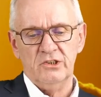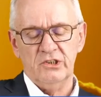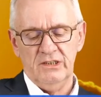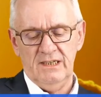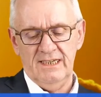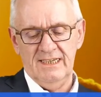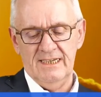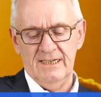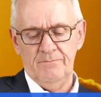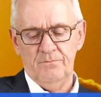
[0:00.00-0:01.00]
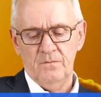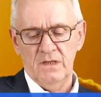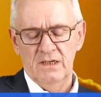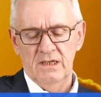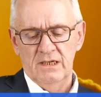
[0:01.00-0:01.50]
because
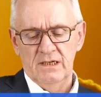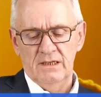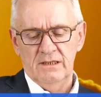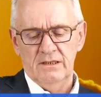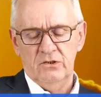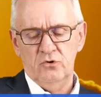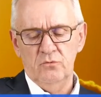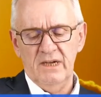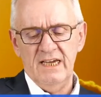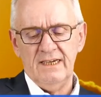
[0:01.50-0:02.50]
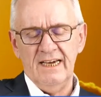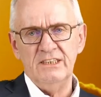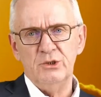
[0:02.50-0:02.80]
to